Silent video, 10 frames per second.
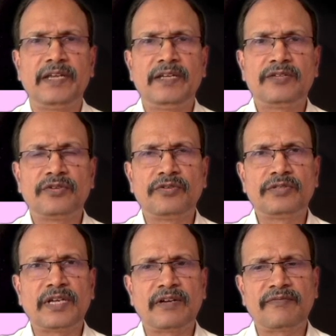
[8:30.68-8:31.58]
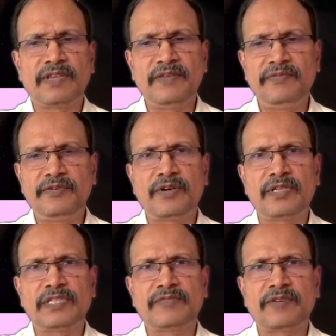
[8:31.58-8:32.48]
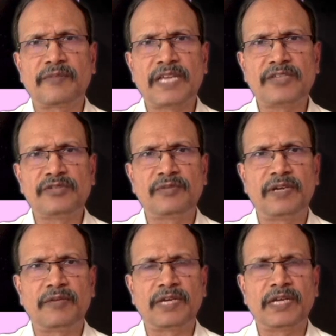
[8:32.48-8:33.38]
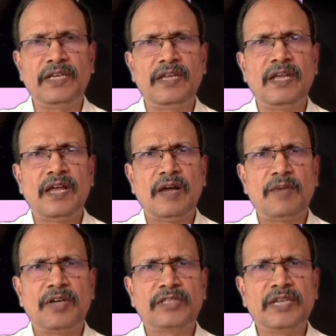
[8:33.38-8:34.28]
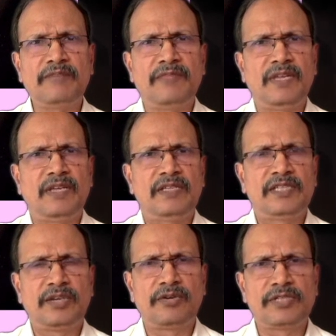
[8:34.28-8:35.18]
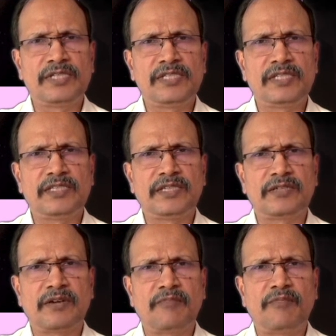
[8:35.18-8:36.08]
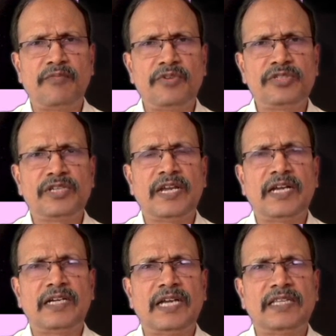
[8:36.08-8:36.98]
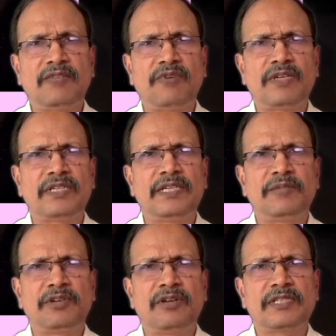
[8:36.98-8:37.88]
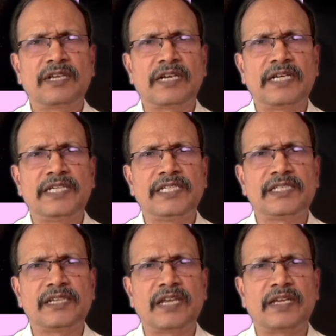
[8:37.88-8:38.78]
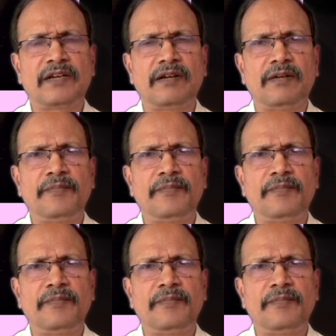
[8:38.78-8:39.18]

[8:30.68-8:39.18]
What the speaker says: So there are very few causes for massive splenomegaly. Among them, cirrhosis is the topmost, and other one, hematological conditions like the